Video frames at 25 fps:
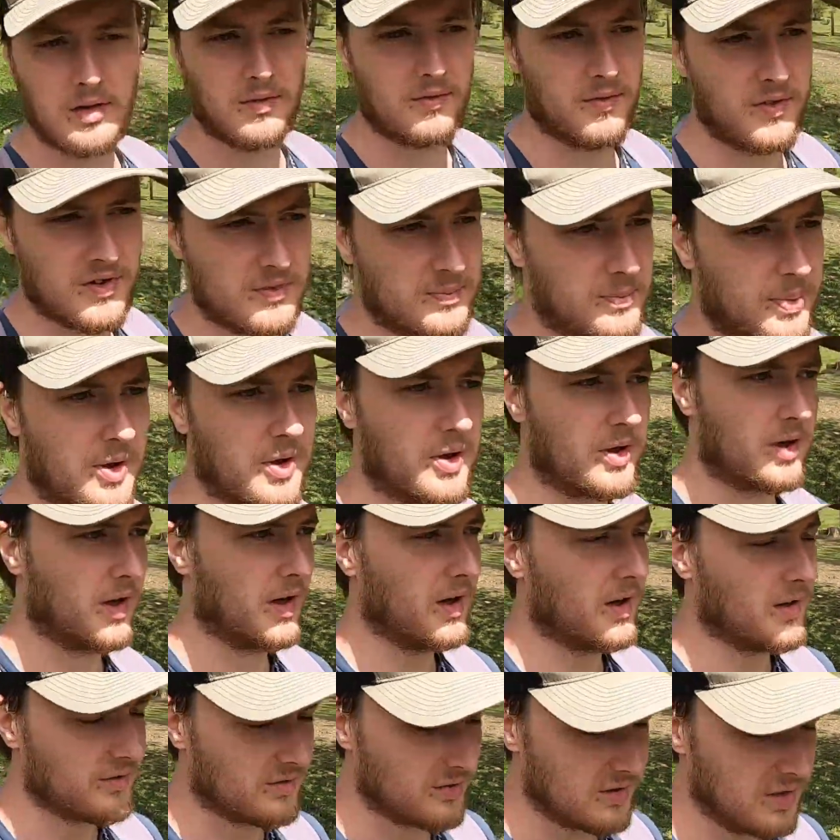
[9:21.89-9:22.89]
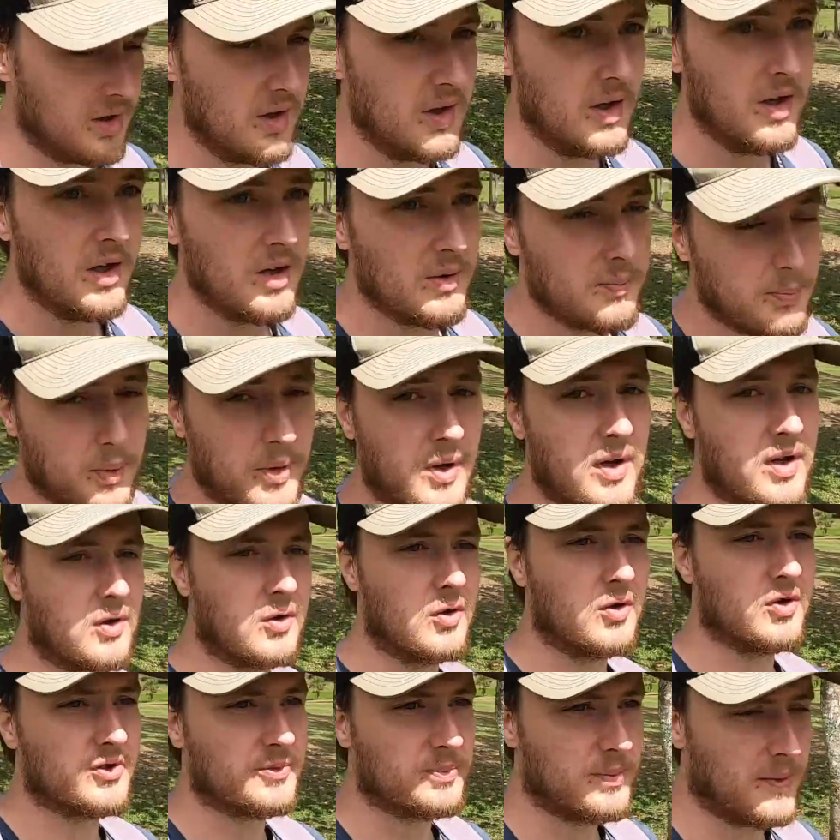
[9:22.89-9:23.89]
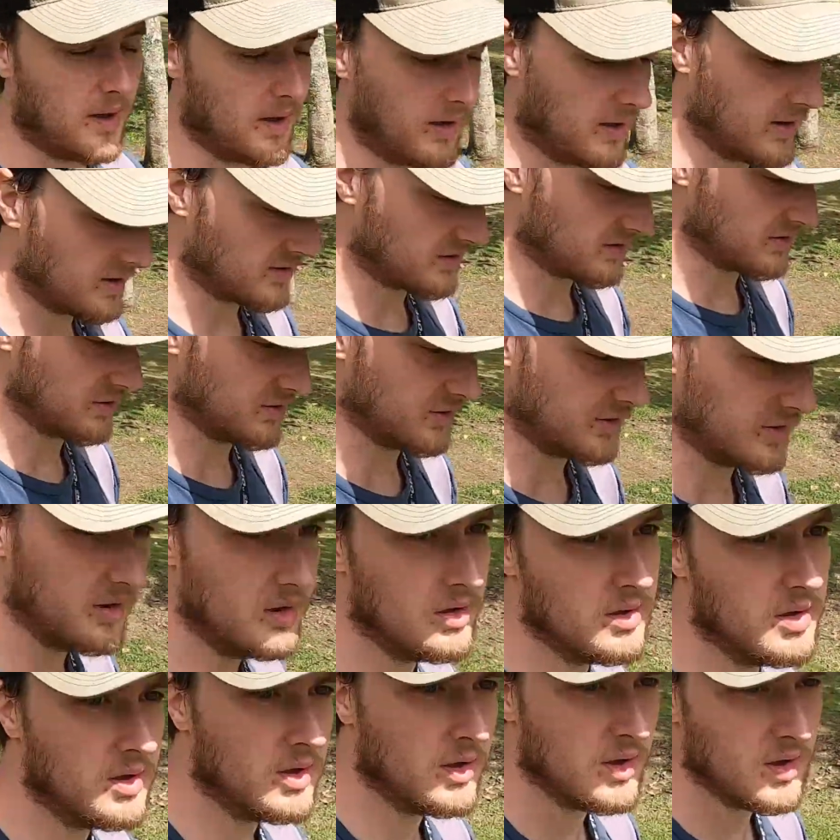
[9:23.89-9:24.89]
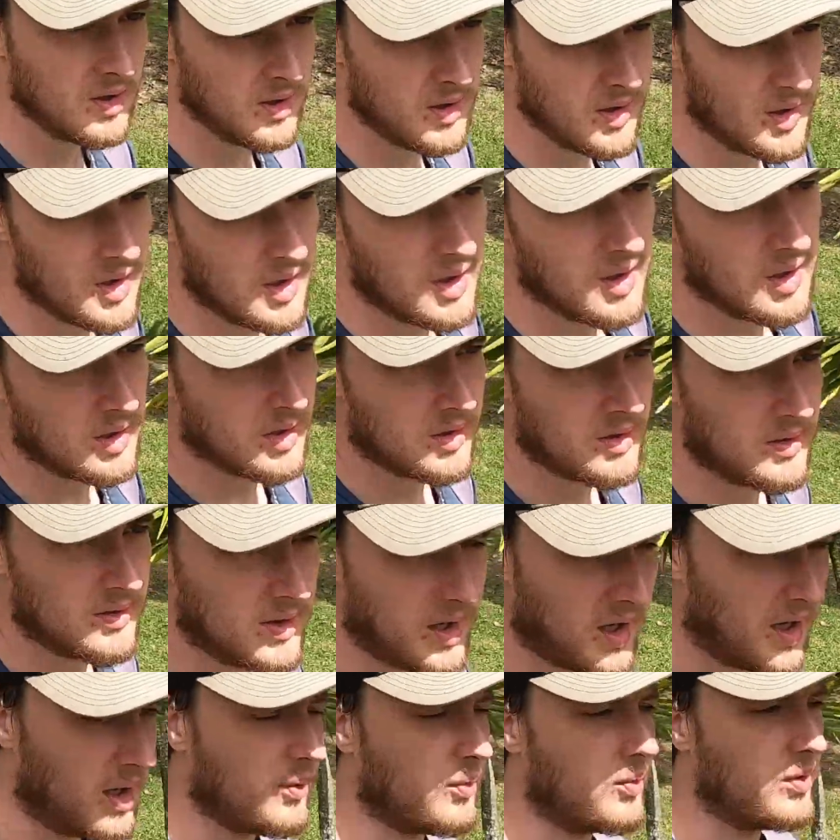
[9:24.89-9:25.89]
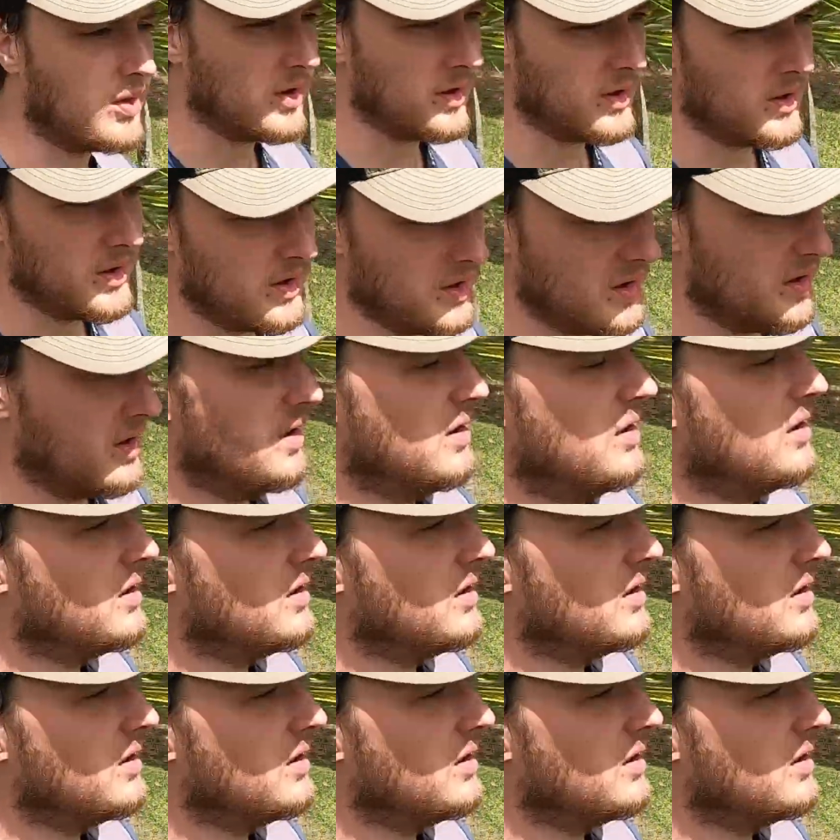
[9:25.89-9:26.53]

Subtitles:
of this park has. Pretty cool spot actually. It's not really